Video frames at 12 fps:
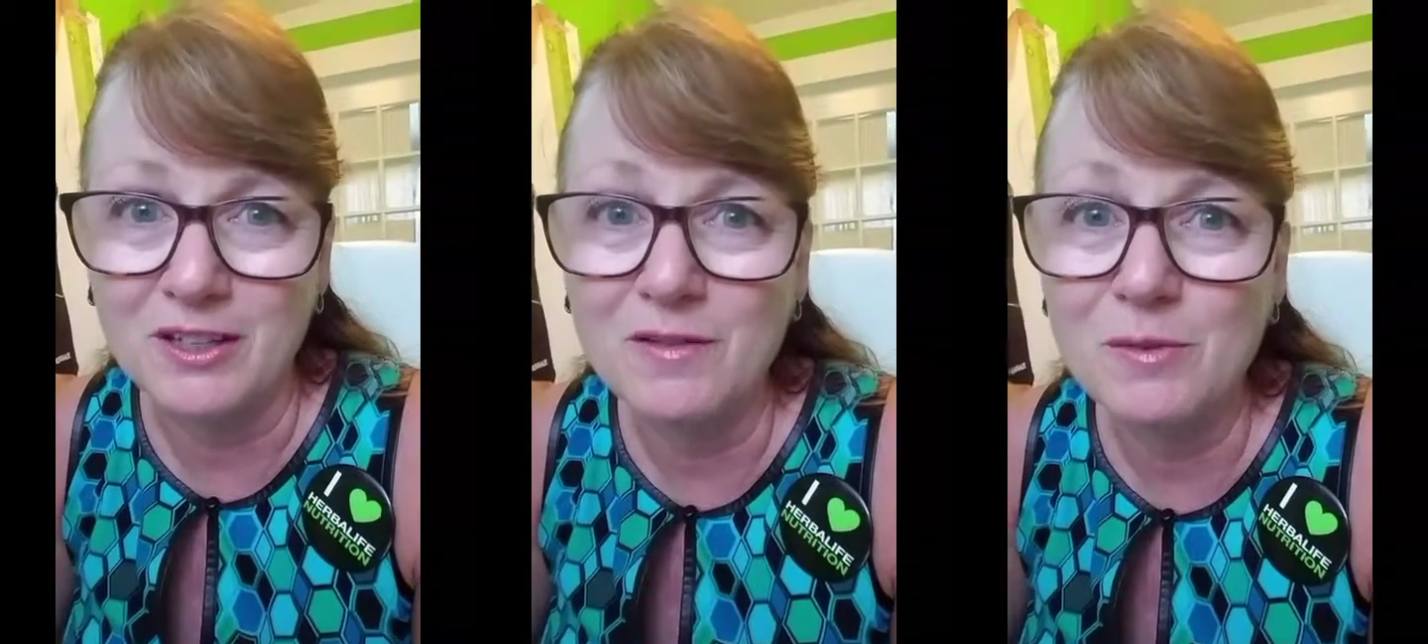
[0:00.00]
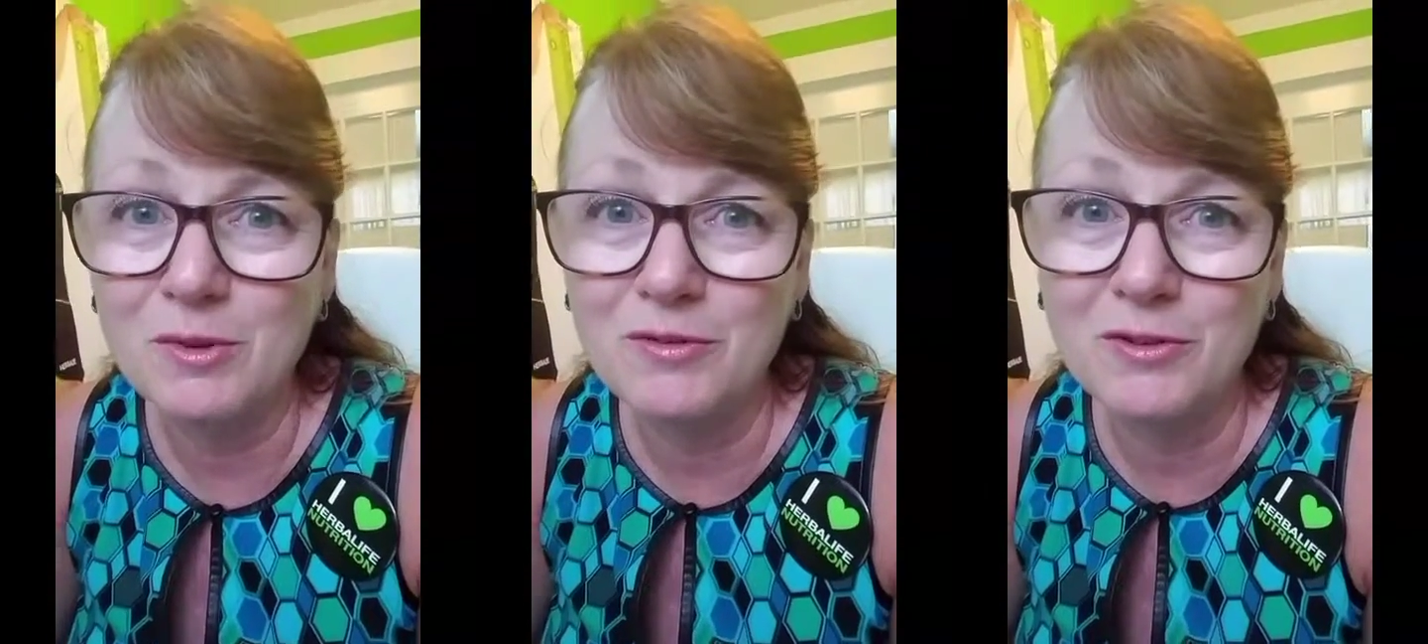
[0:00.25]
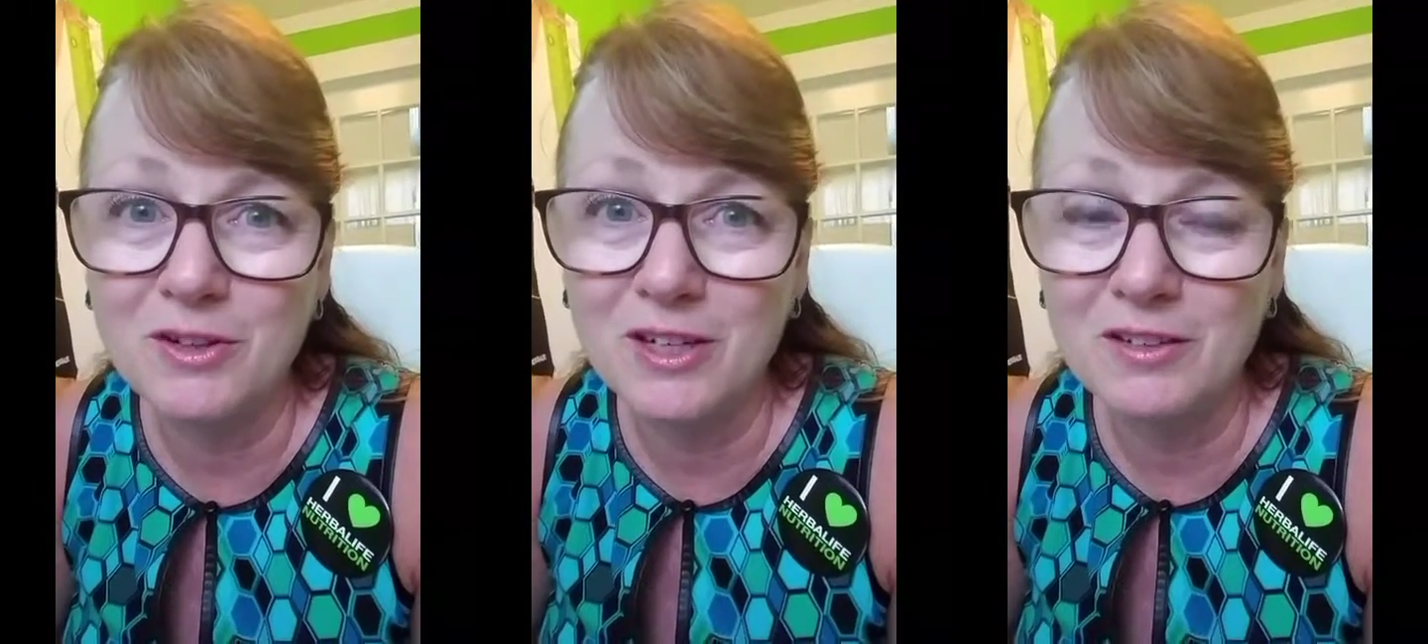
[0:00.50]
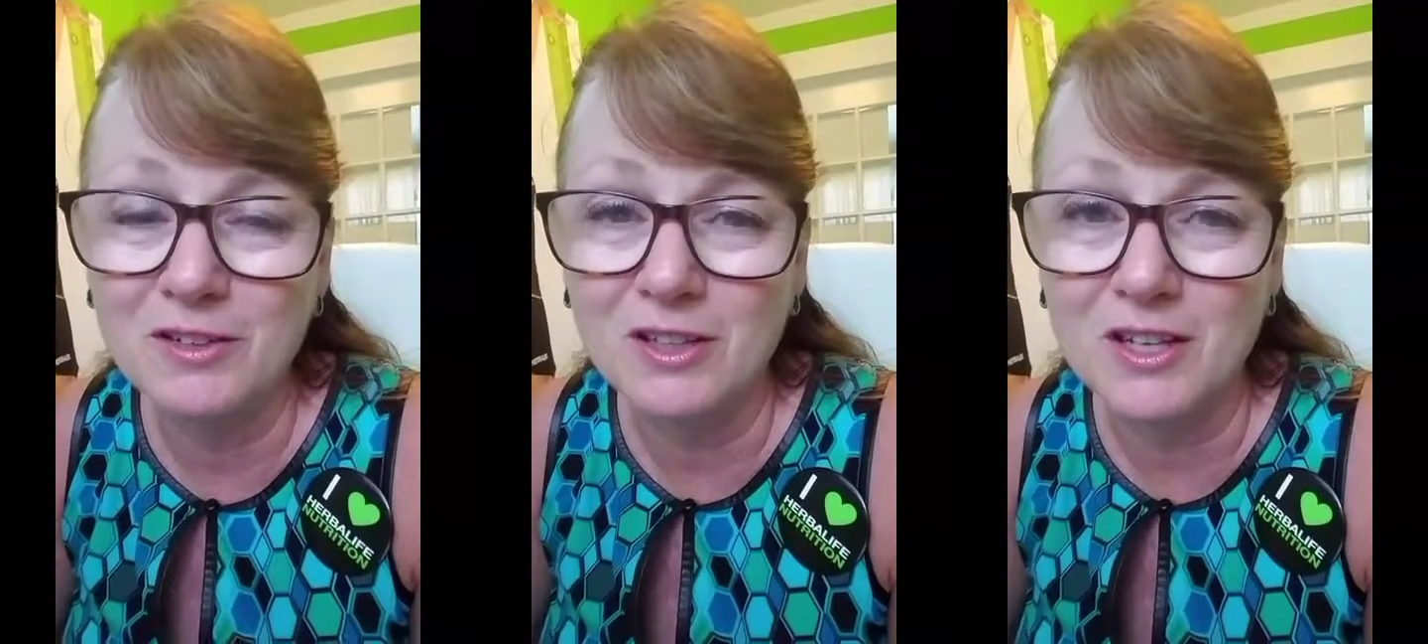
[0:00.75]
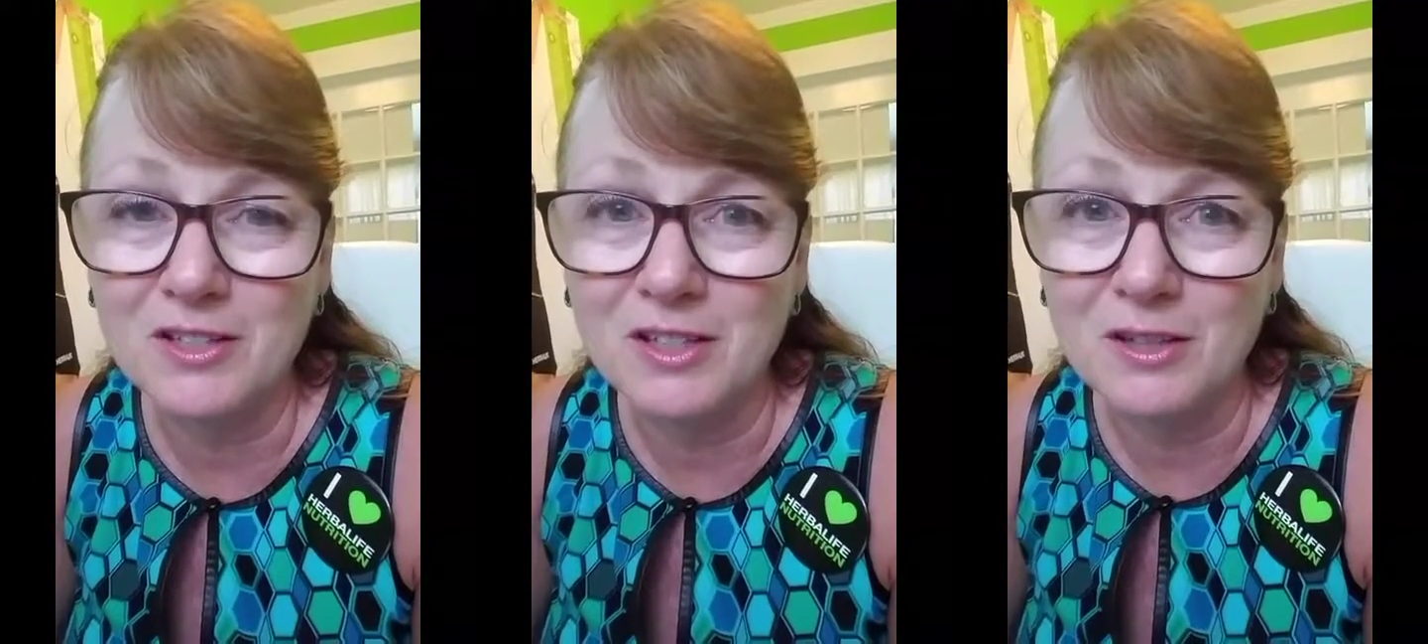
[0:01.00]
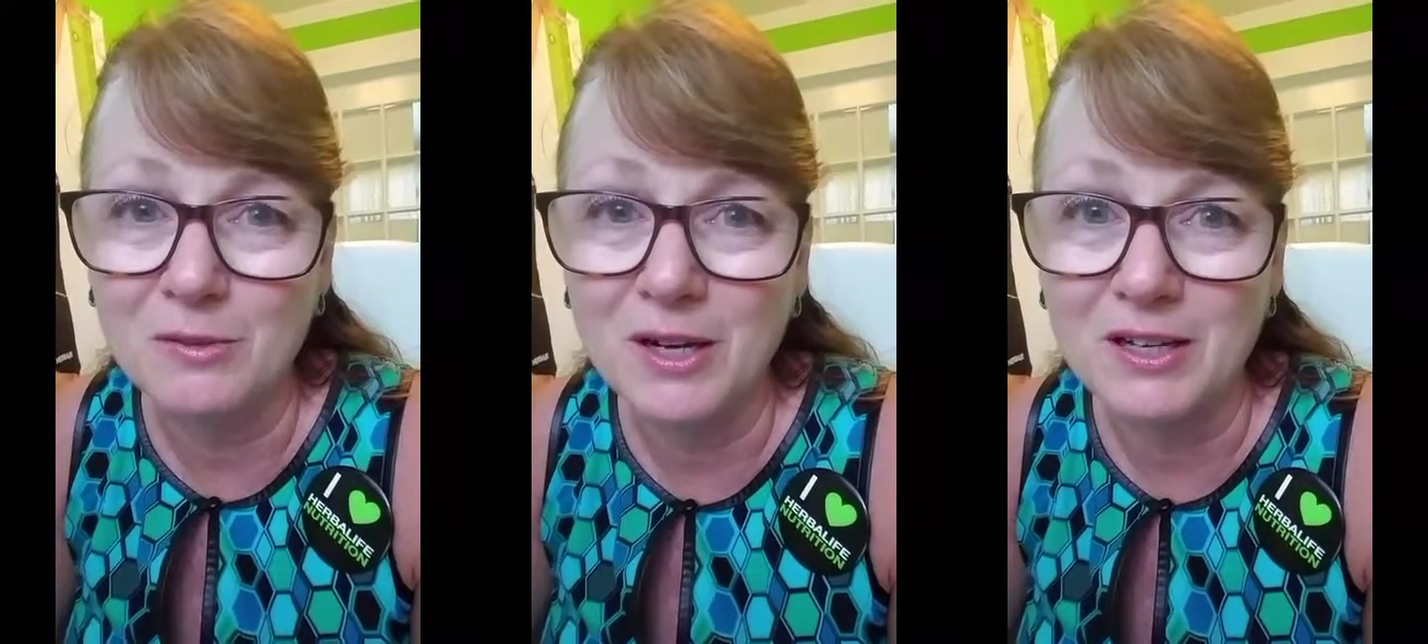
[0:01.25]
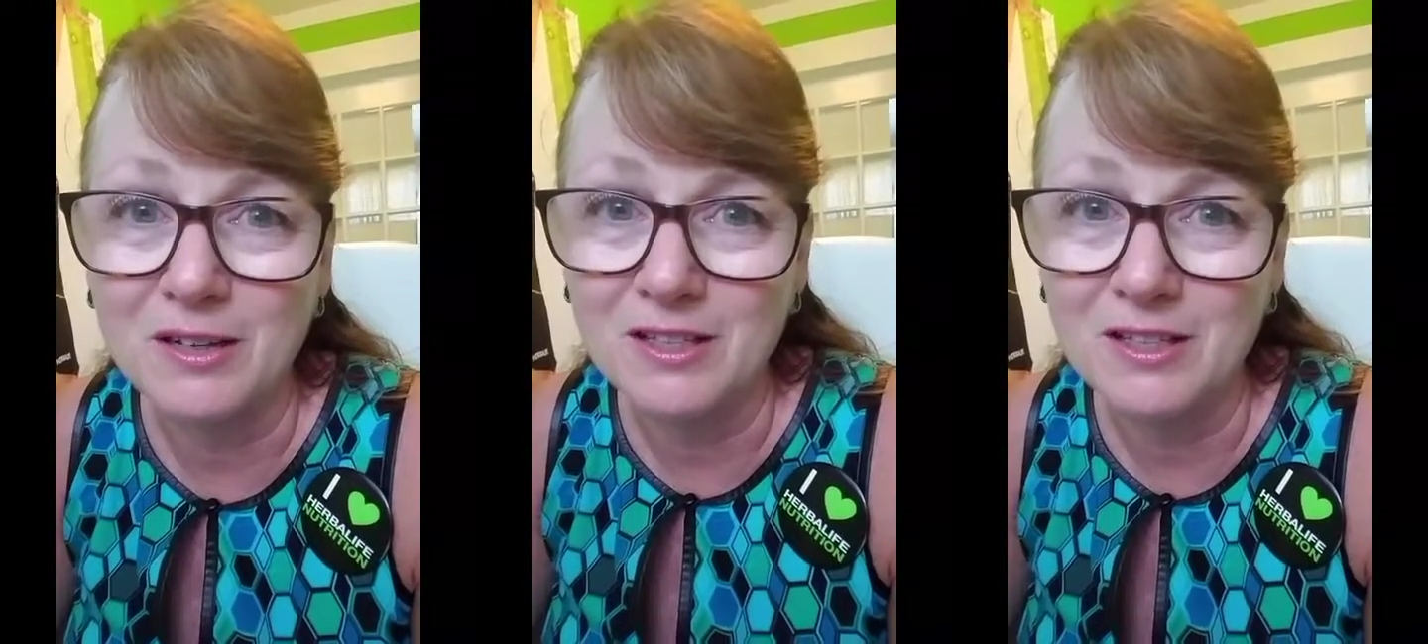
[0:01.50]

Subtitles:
even before I even lost any weight.